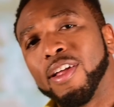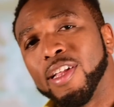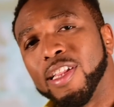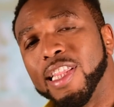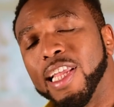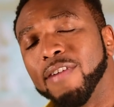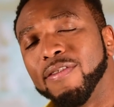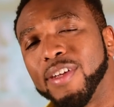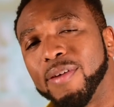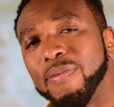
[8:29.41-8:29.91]

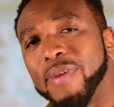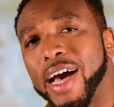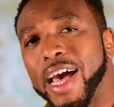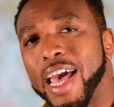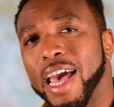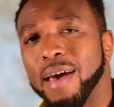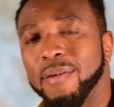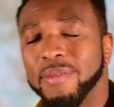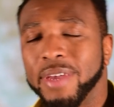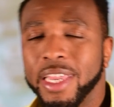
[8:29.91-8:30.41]
lived in
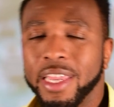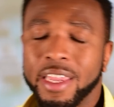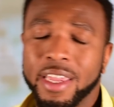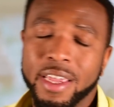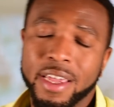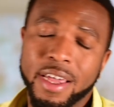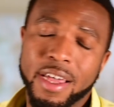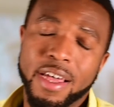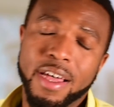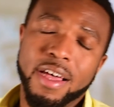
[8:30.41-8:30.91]
Miami,
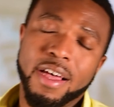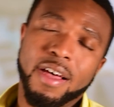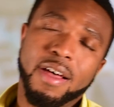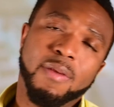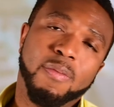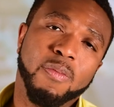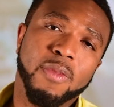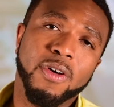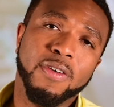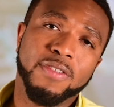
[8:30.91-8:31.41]

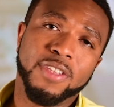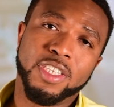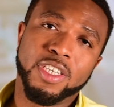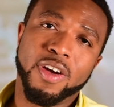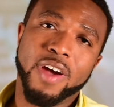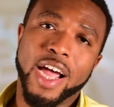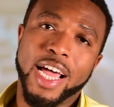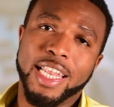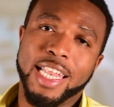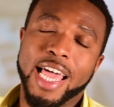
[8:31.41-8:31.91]
moved
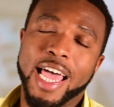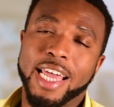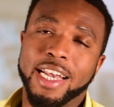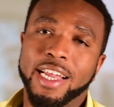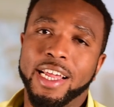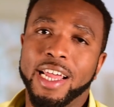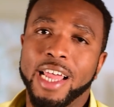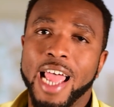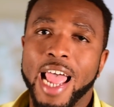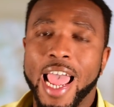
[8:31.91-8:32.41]
to
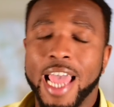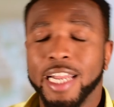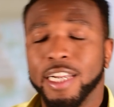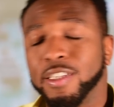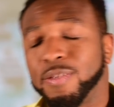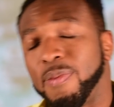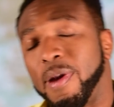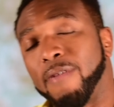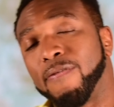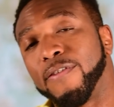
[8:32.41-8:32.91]
Atlanta, and
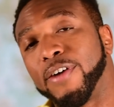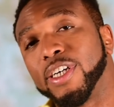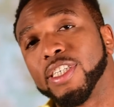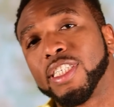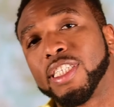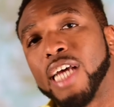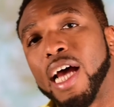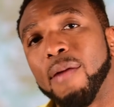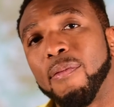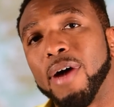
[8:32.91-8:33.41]
it's my
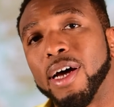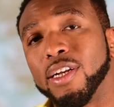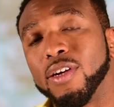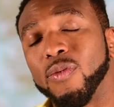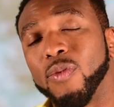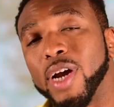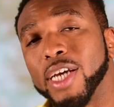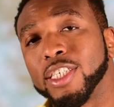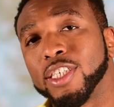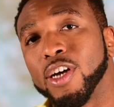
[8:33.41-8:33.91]
first time on the
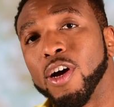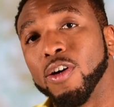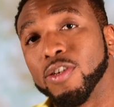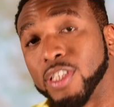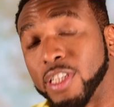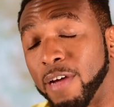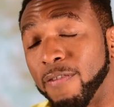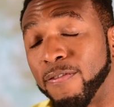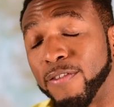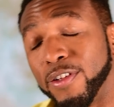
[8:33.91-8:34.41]
West Coast.
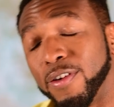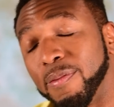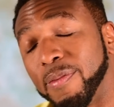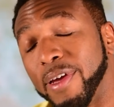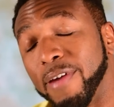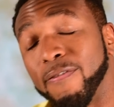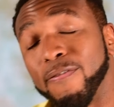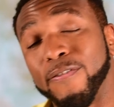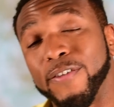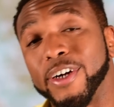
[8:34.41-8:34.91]
They flew
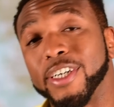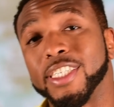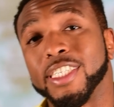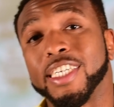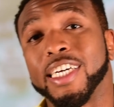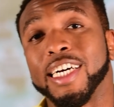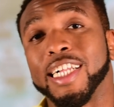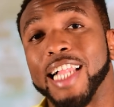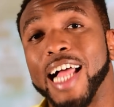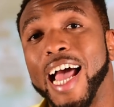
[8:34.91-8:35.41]
me first
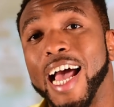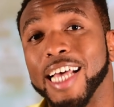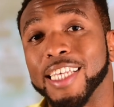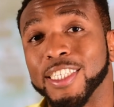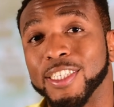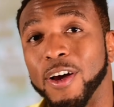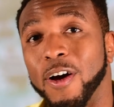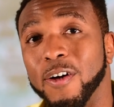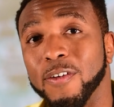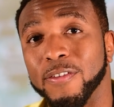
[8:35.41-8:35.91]

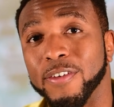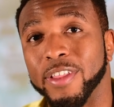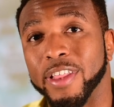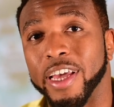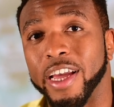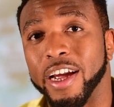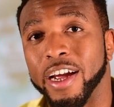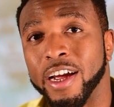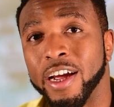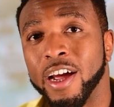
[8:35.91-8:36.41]
class over
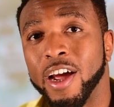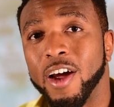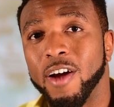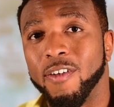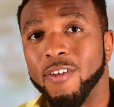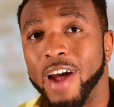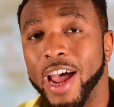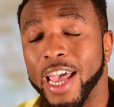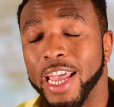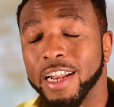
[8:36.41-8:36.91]
there,
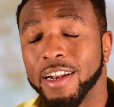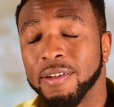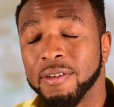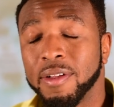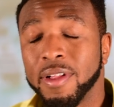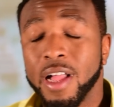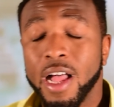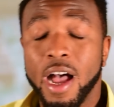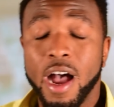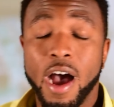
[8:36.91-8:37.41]
right?
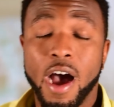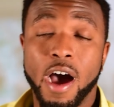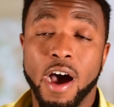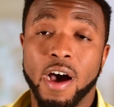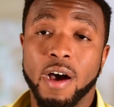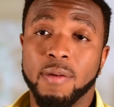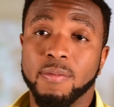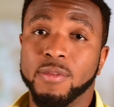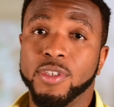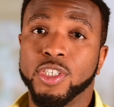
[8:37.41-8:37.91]

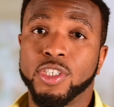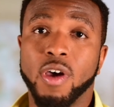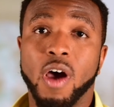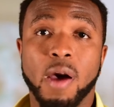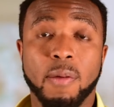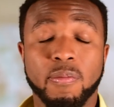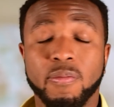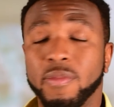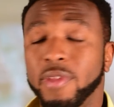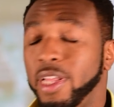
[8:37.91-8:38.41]
So
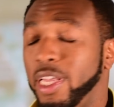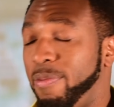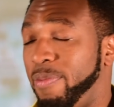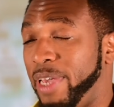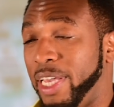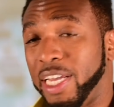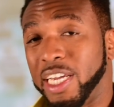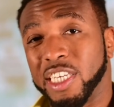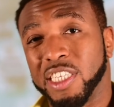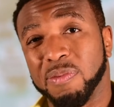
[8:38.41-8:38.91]
I'm
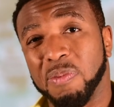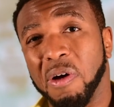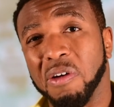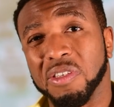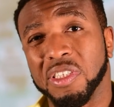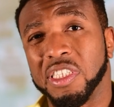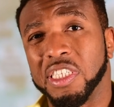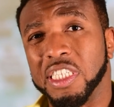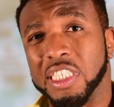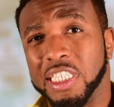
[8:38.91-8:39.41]
being
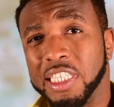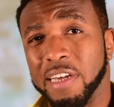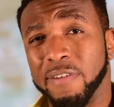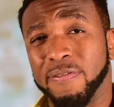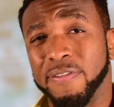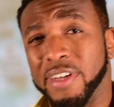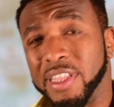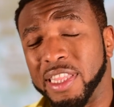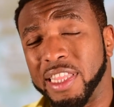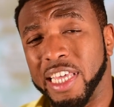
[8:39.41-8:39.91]
exposed to
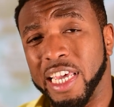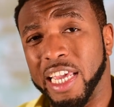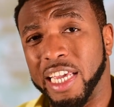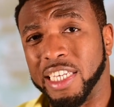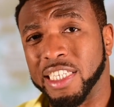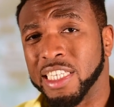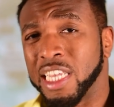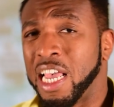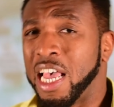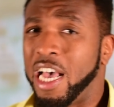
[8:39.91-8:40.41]
different
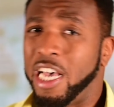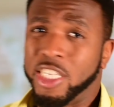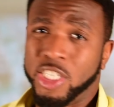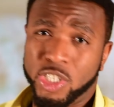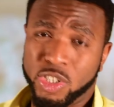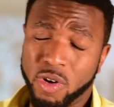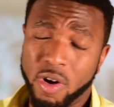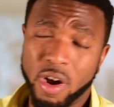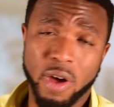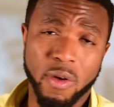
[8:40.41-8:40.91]
things. A
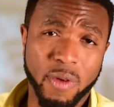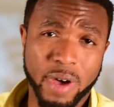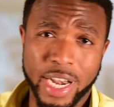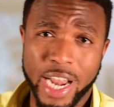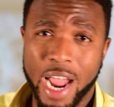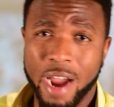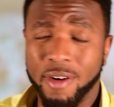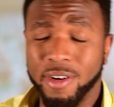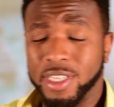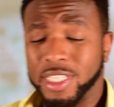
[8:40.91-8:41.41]
story when
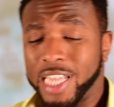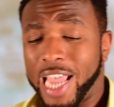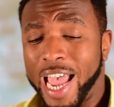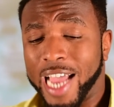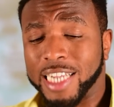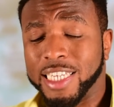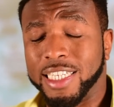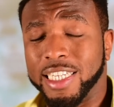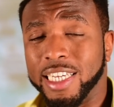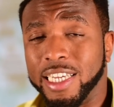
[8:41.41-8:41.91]
I was
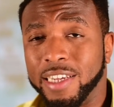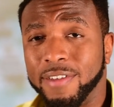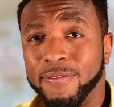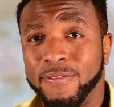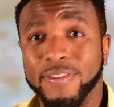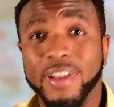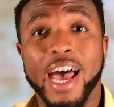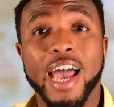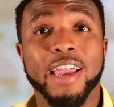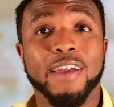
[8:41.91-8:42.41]
actually
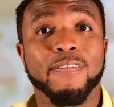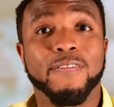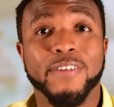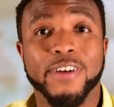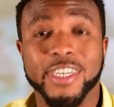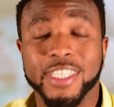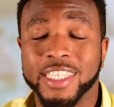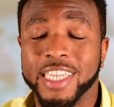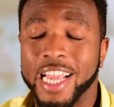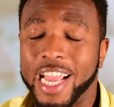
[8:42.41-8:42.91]
flying
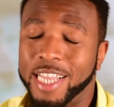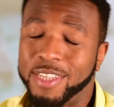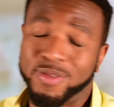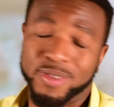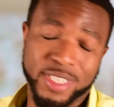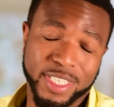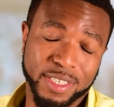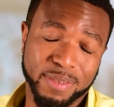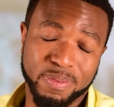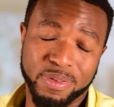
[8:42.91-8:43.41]
first class,
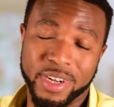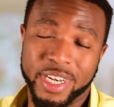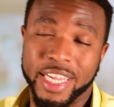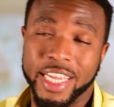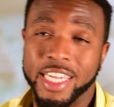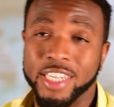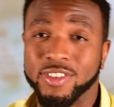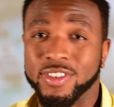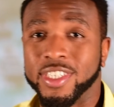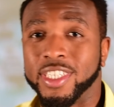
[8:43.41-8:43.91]
which is pretty
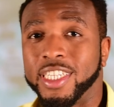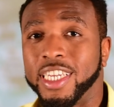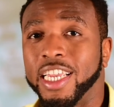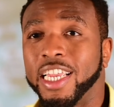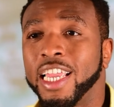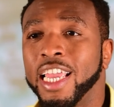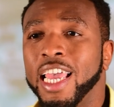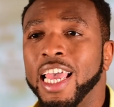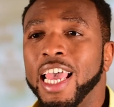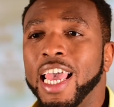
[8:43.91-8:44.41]
interesting,
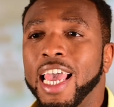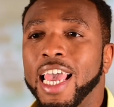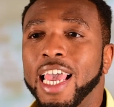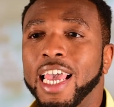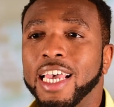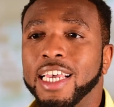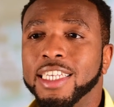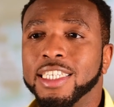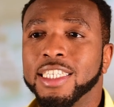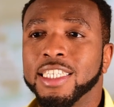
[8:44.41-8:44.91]

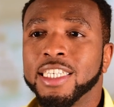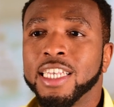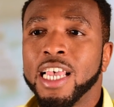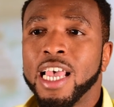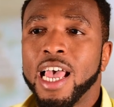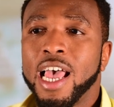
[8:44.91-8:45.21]
is,